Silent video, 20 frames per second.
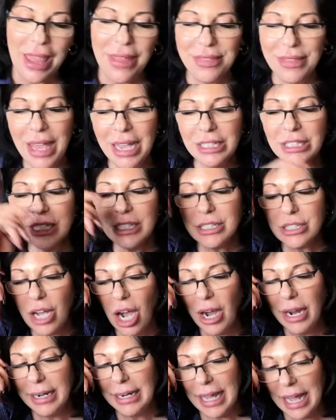That just
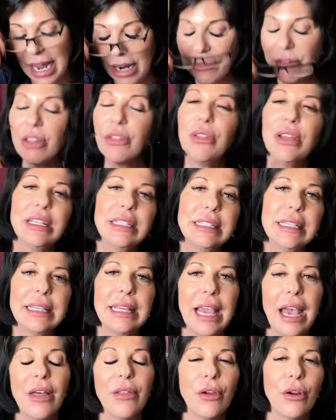tied everything
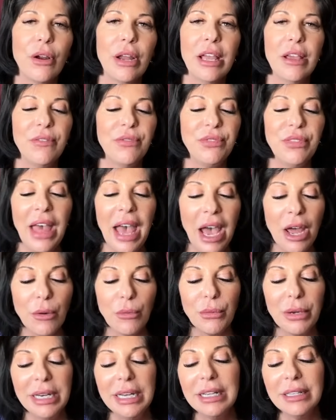together. If that
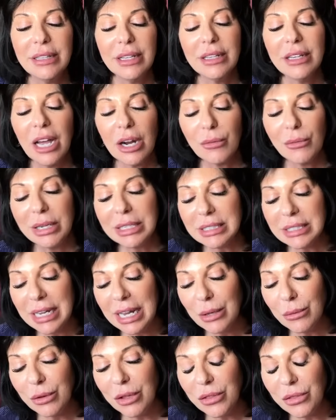reading did not
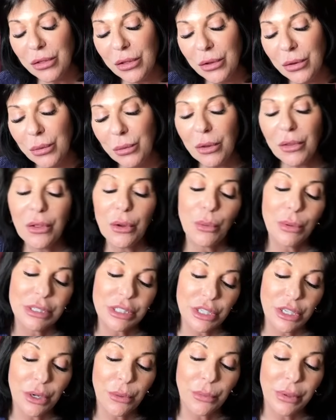resonate with you, well, that
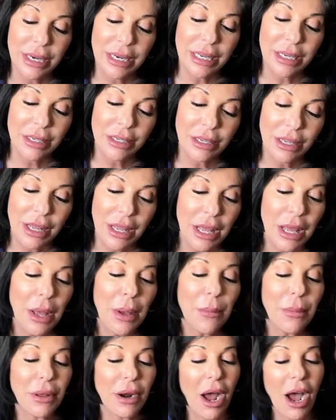wasn't your reading.
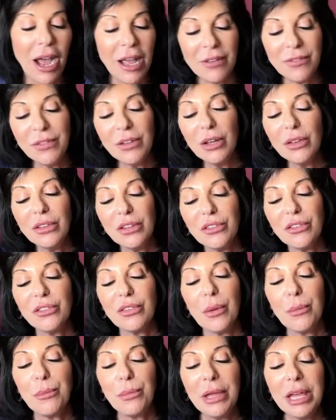But I feel this is
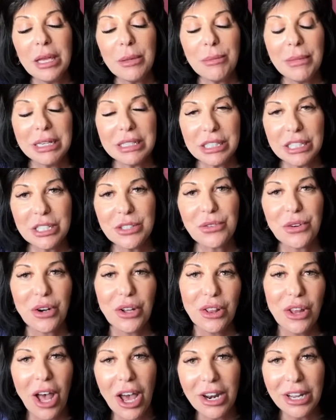a big message for
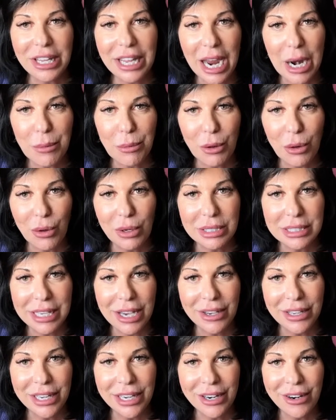a lot of Capricorns
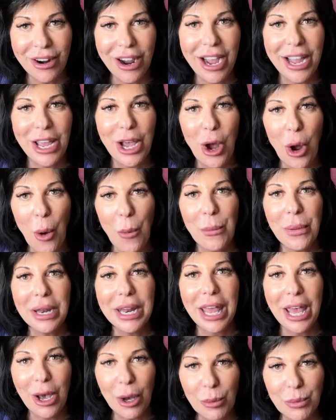out here. I hope
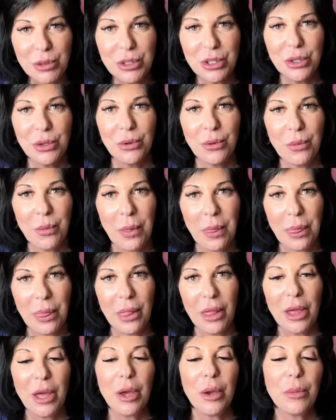it helped you.
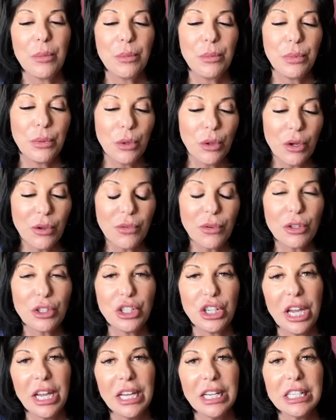beautiful
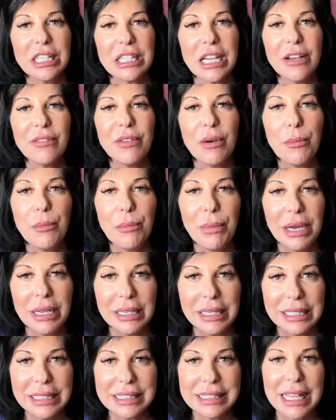change of
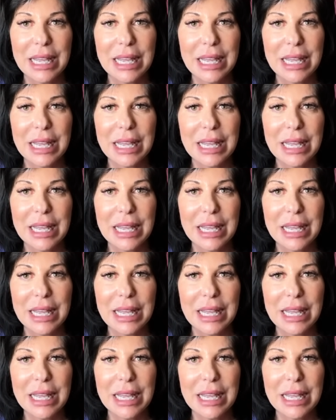abundance.